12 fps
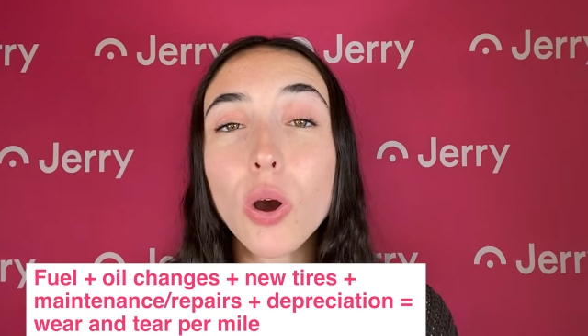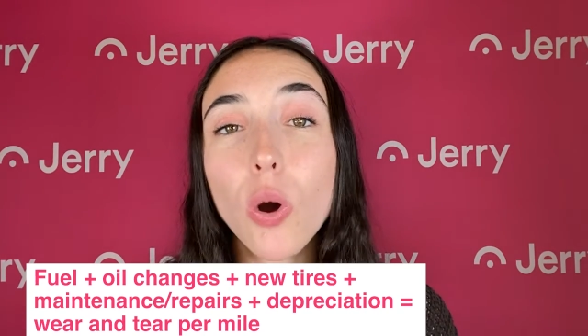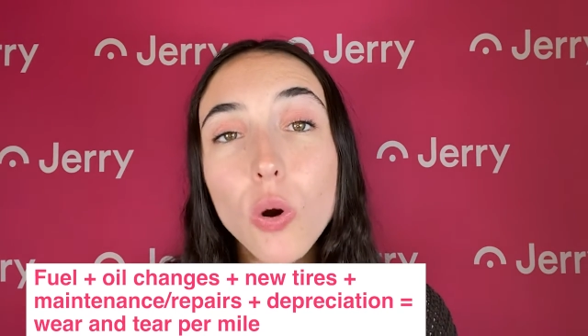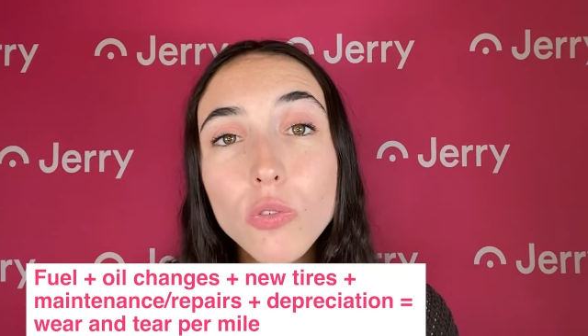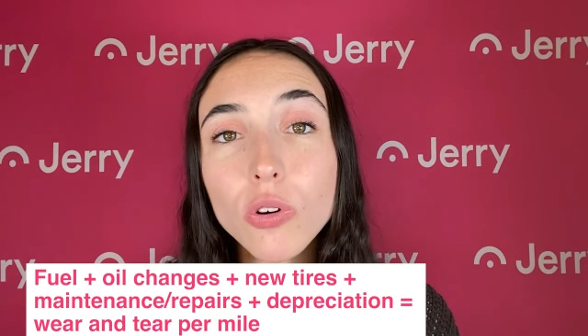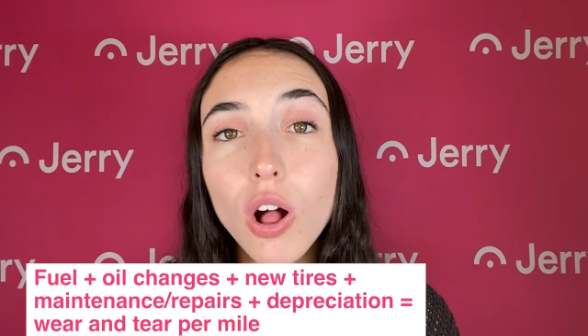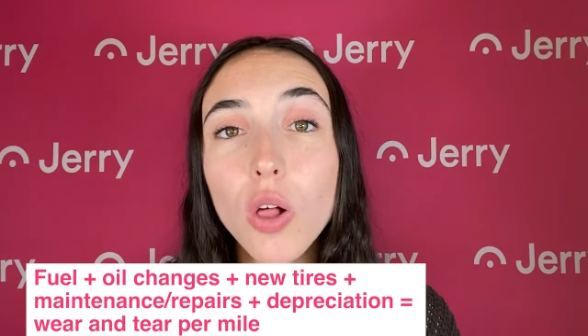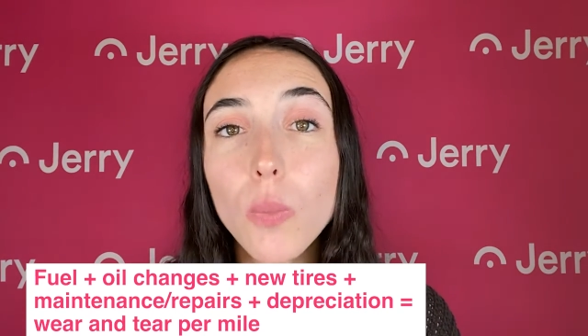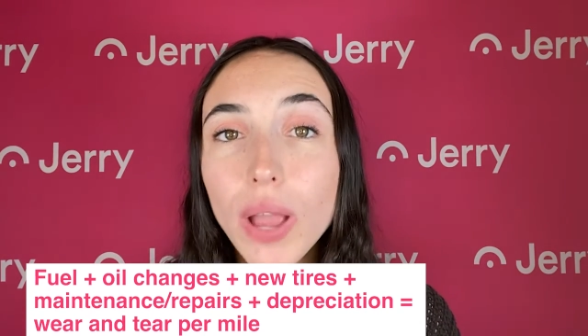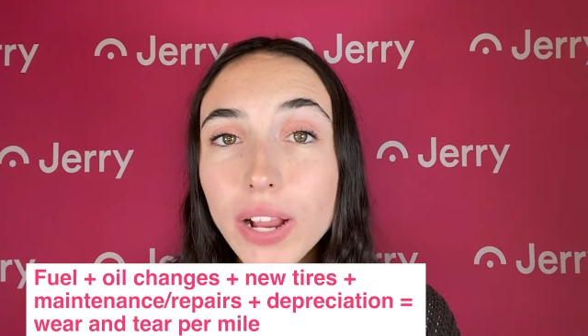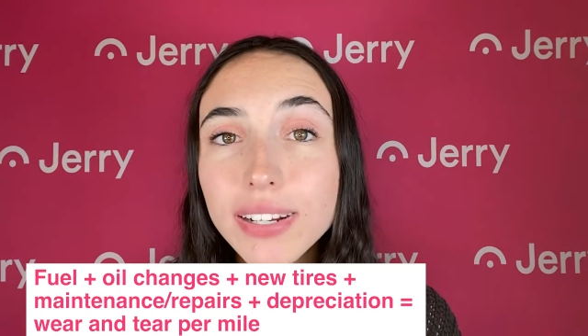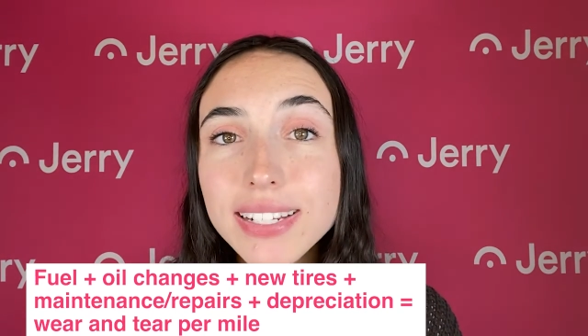overall
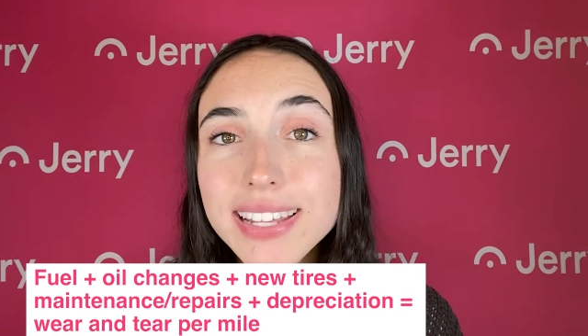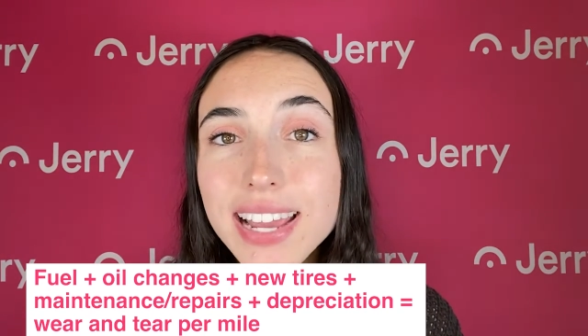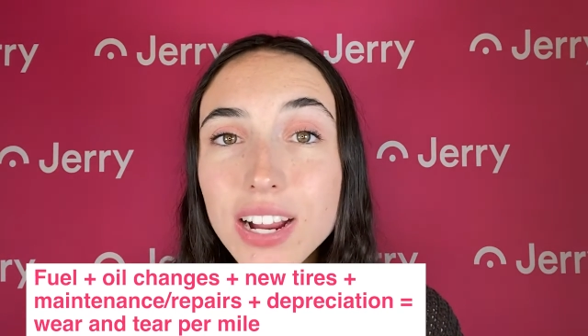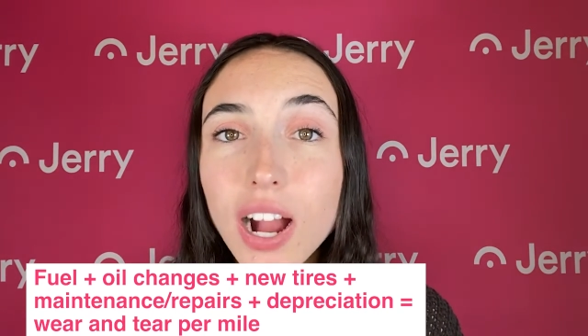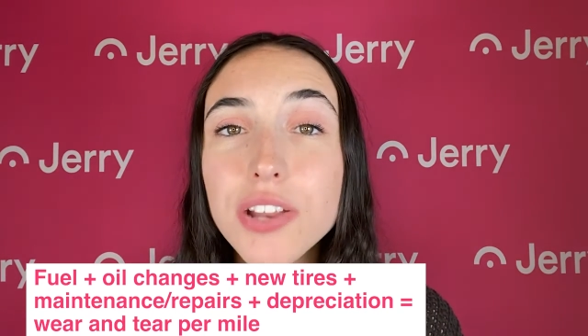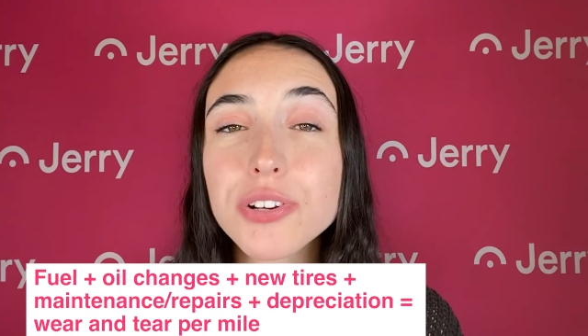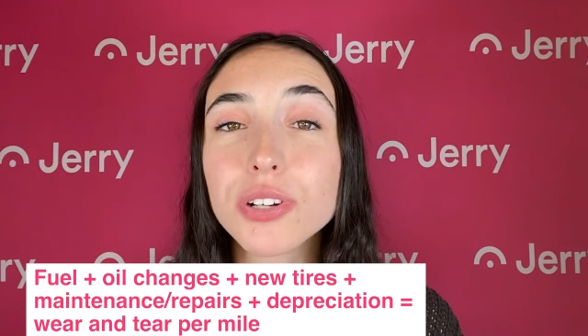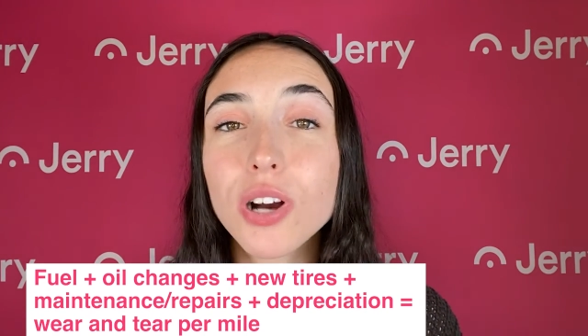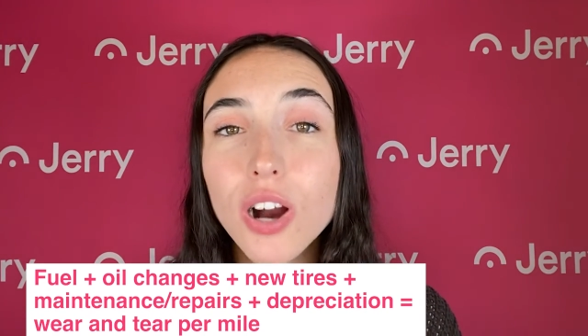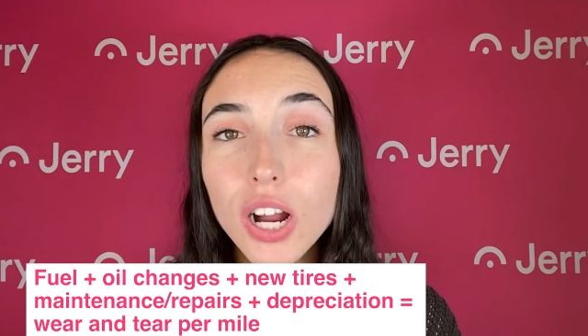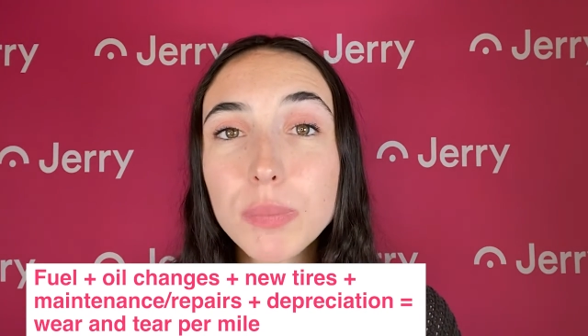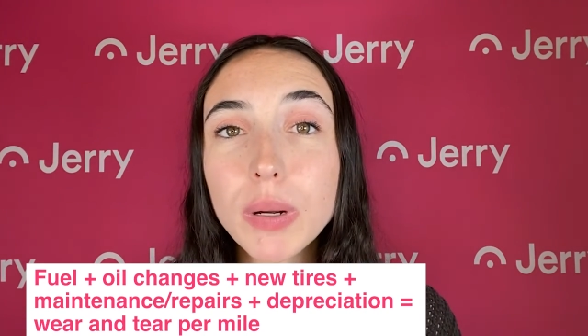wear and tear on your
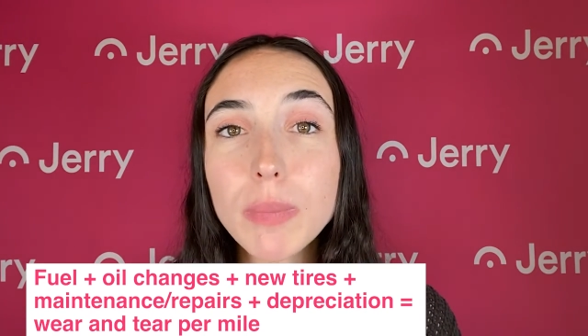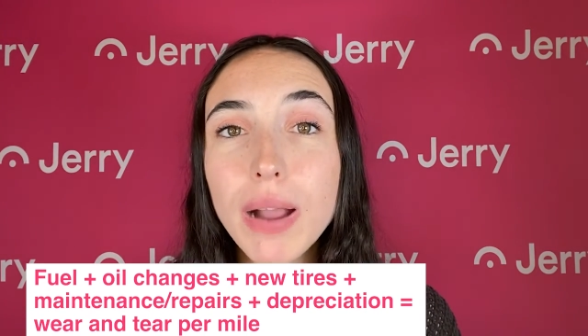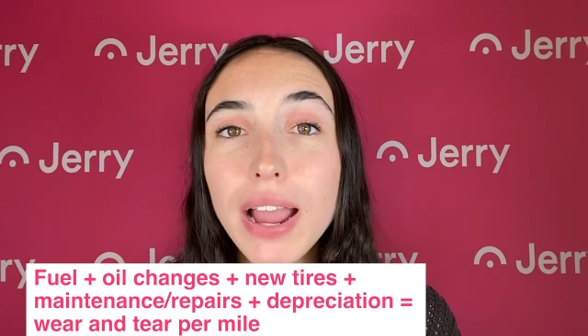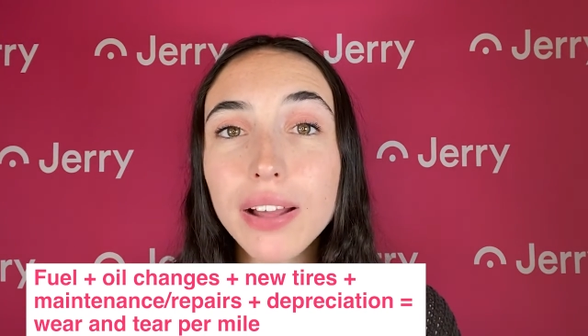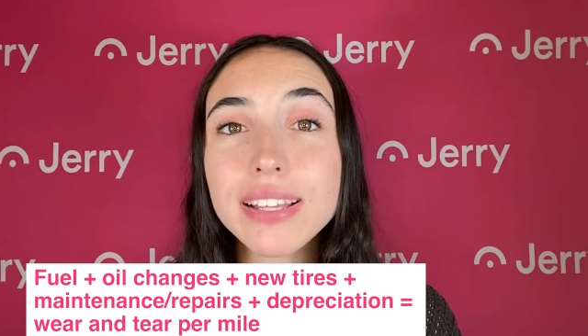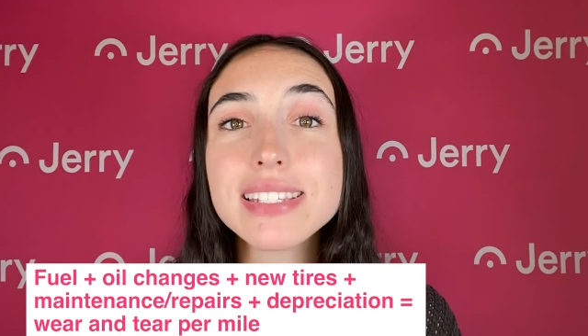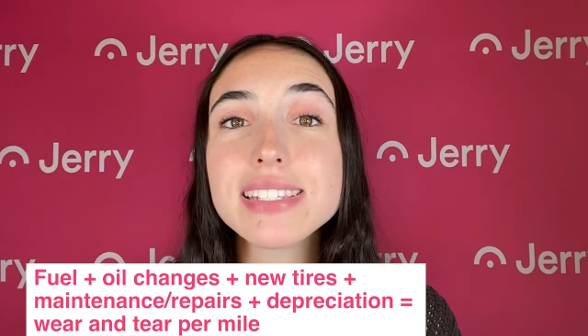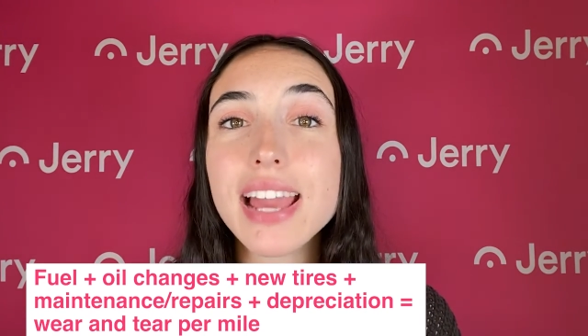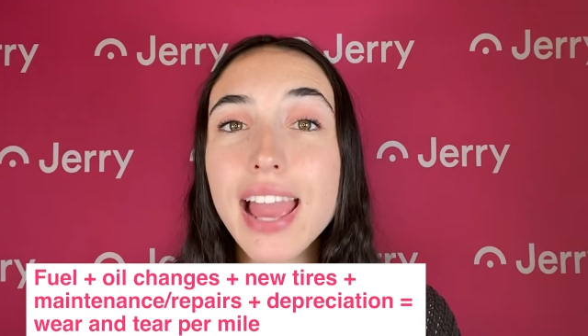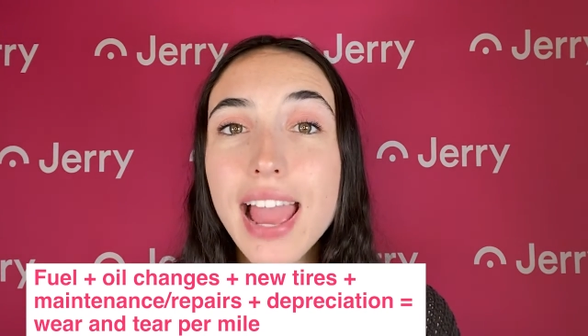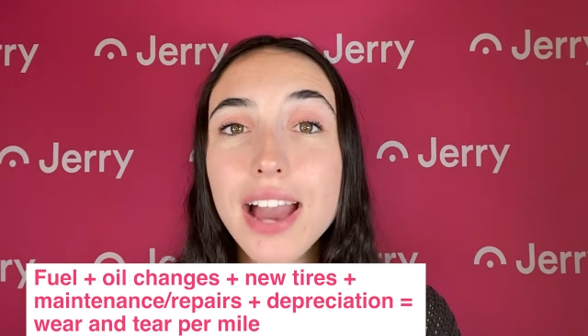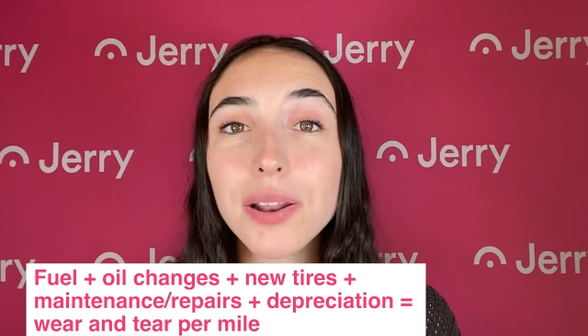car per mile is to
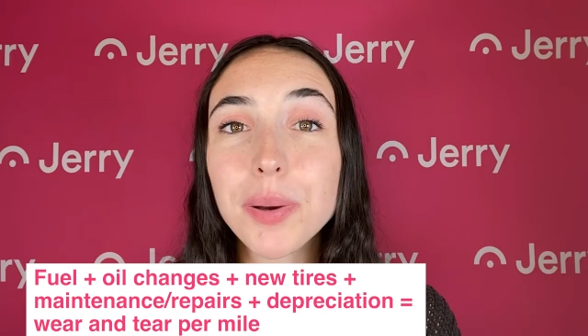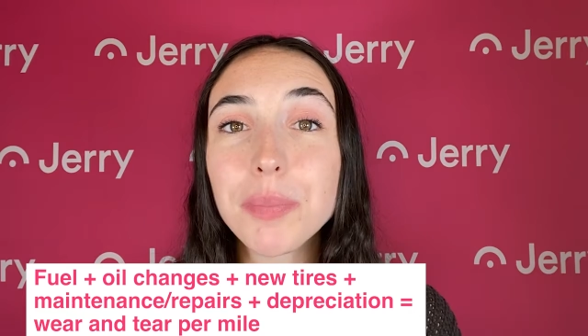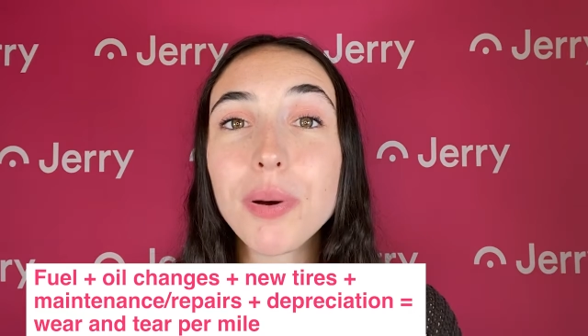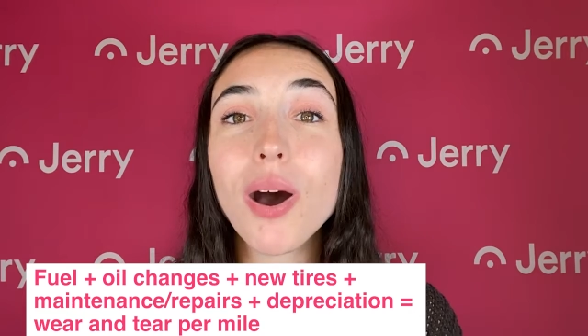add up